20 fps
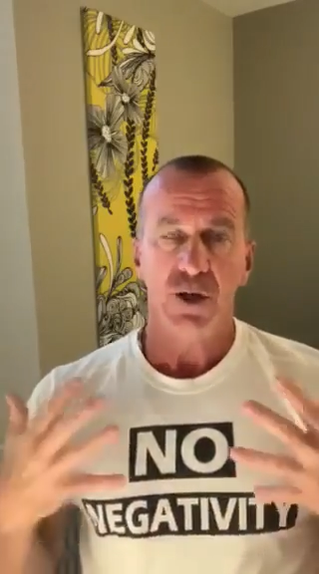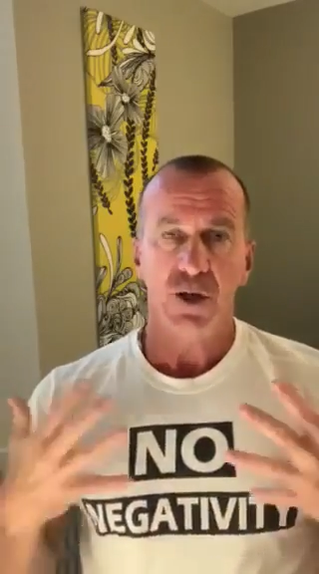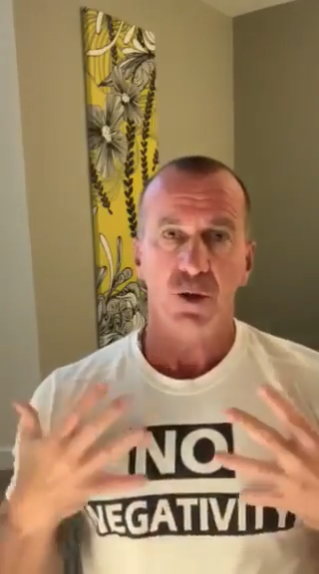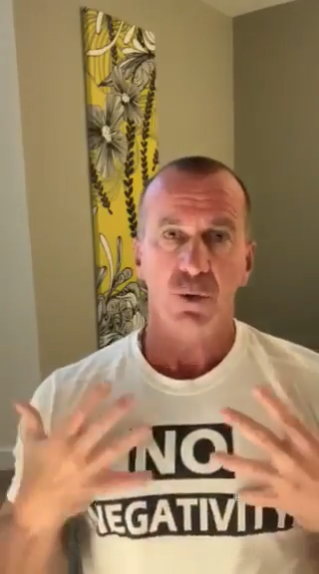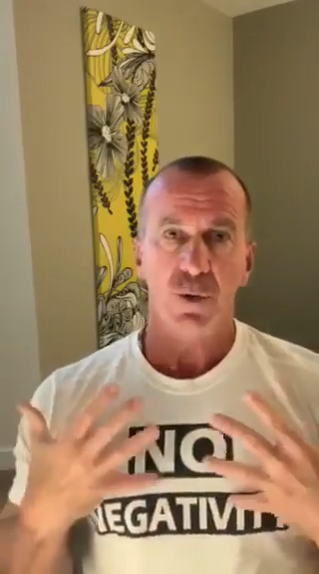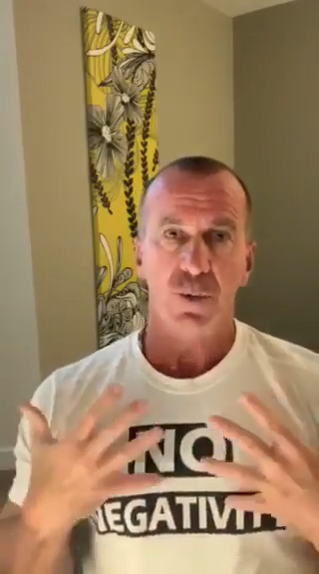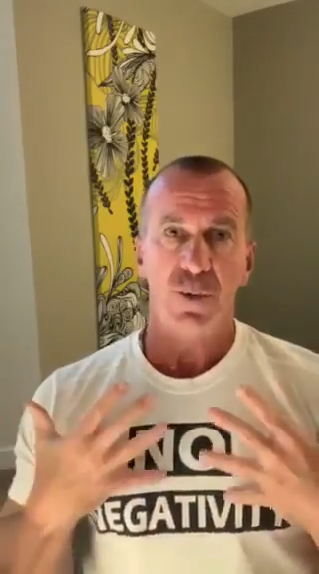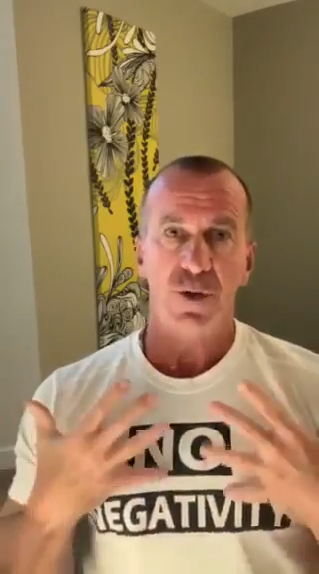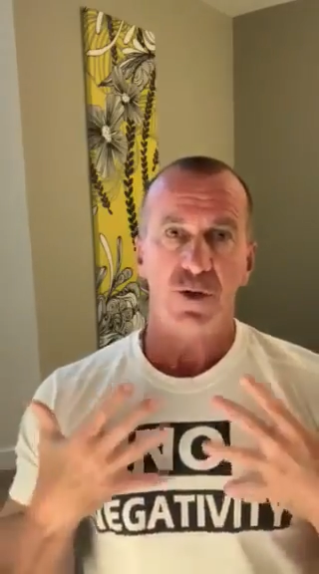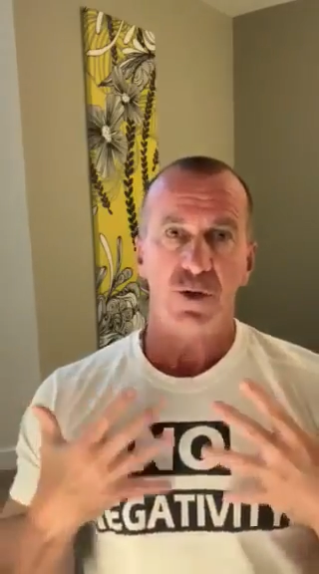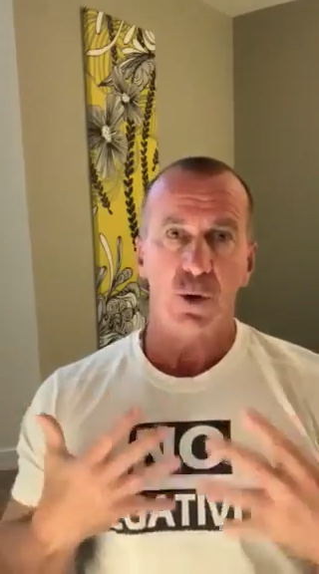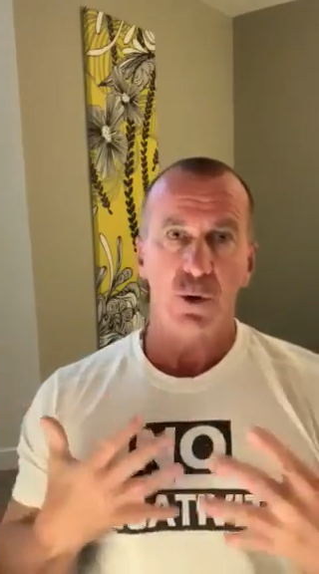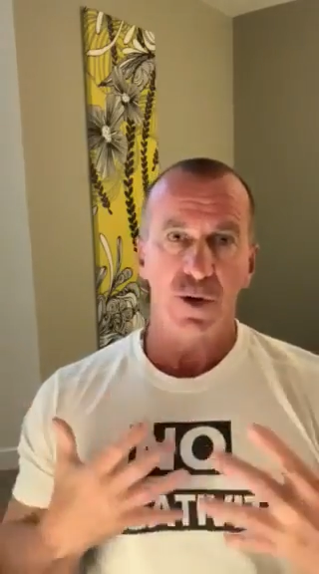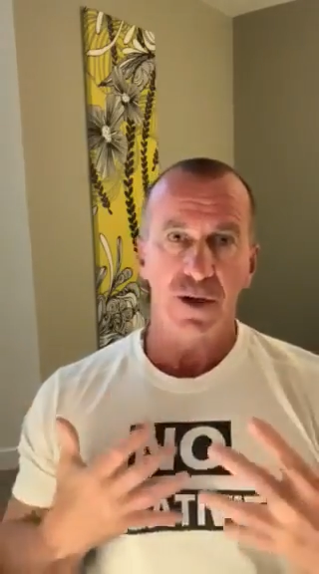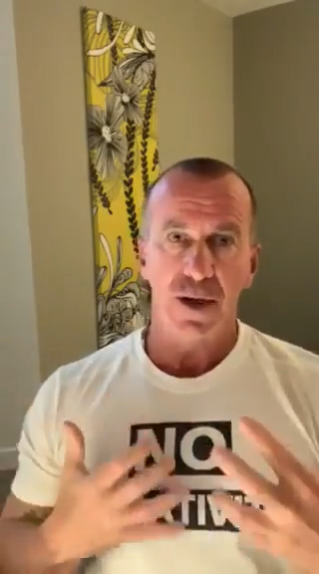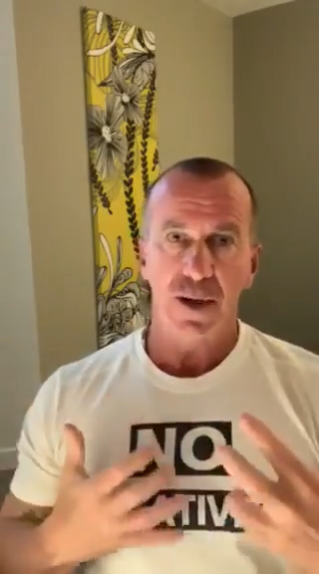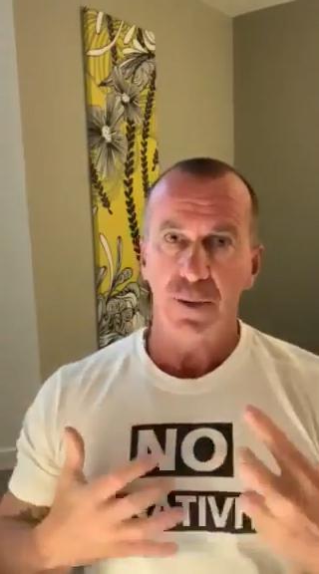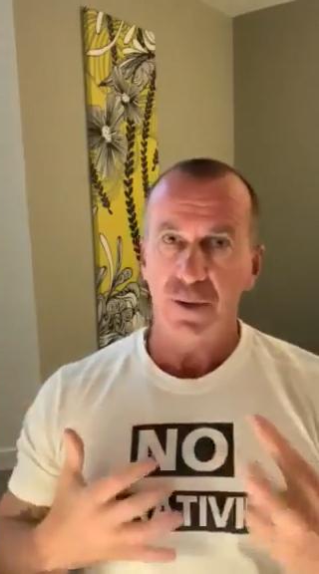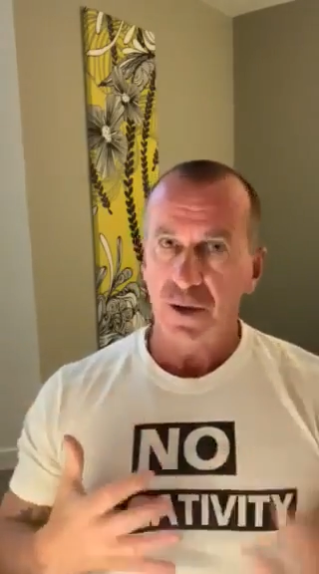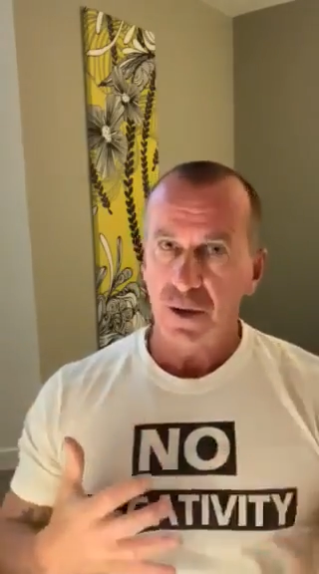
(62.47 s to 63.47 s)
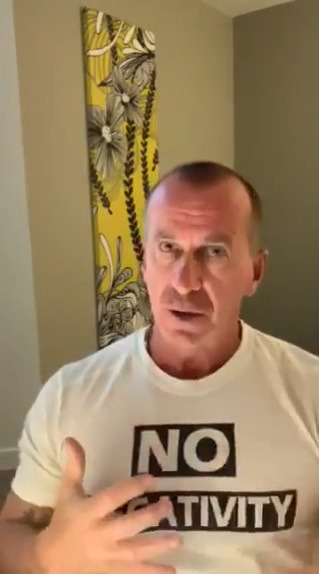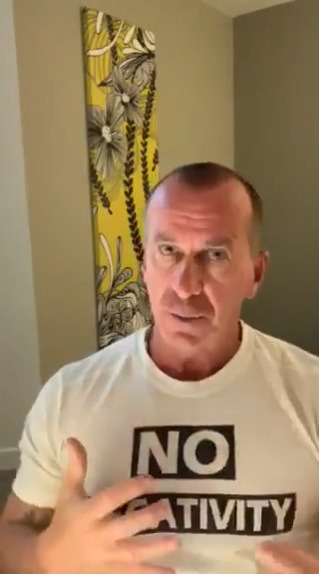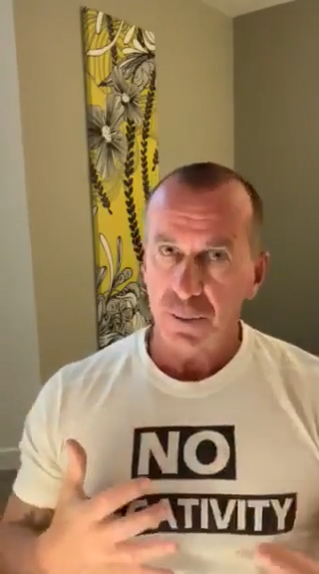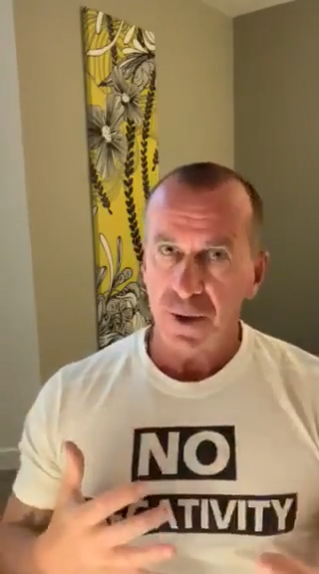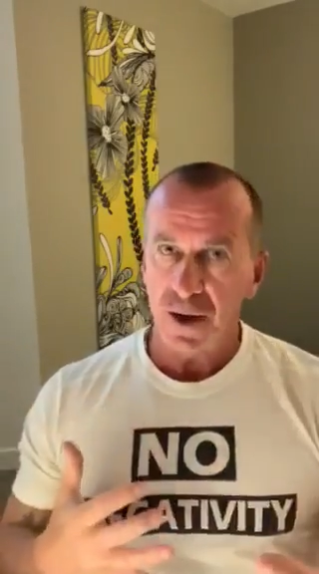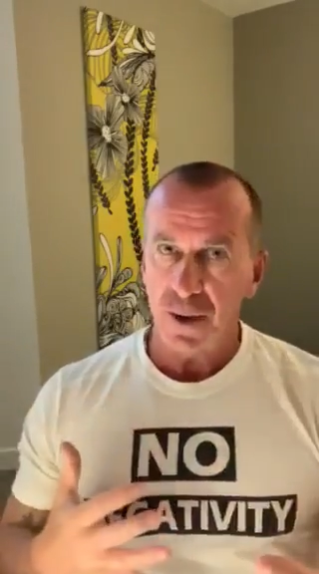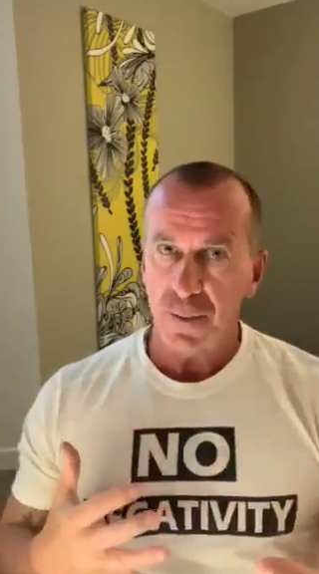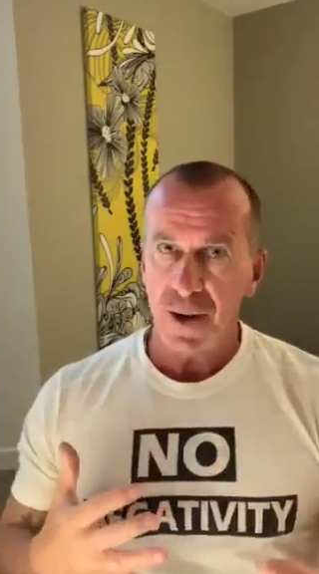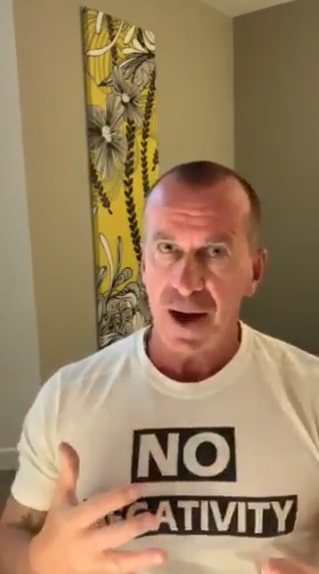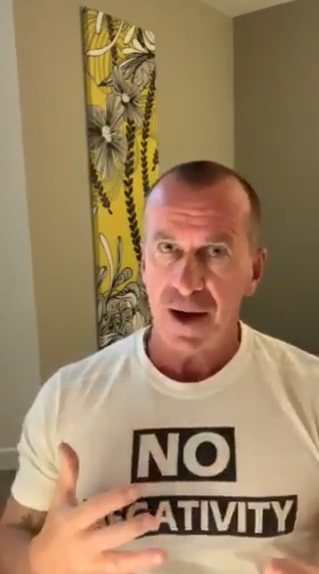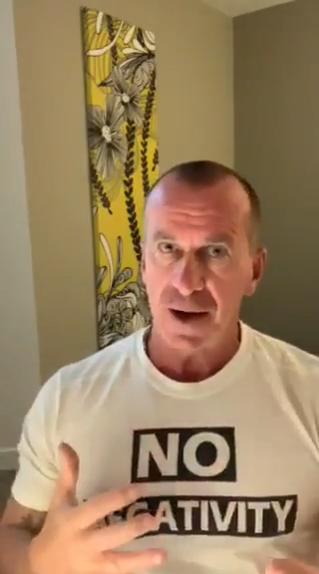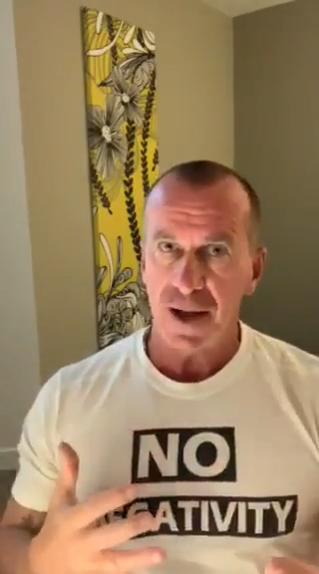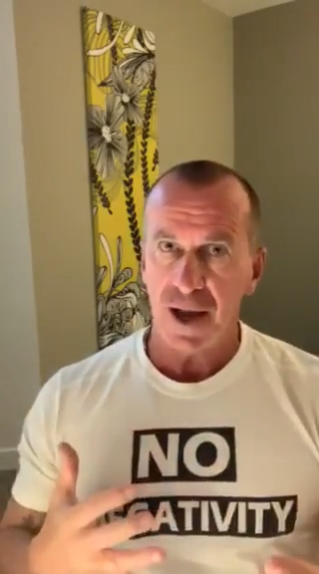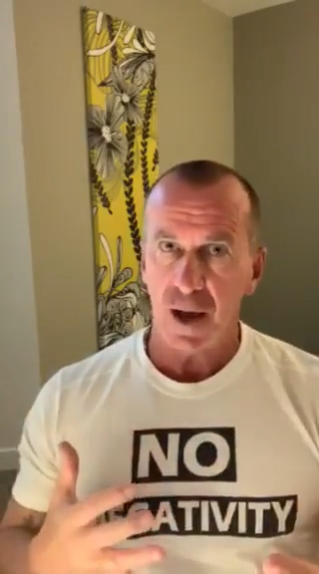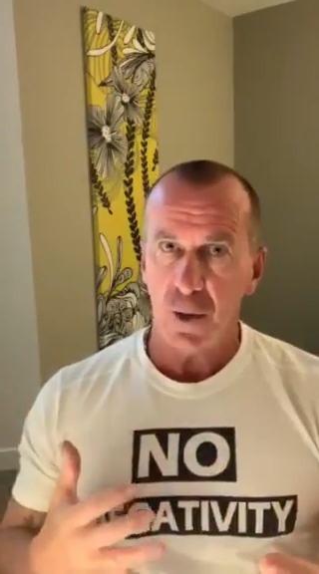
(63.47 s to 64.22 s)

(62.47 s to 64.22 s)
you know, we've been talking a little bit about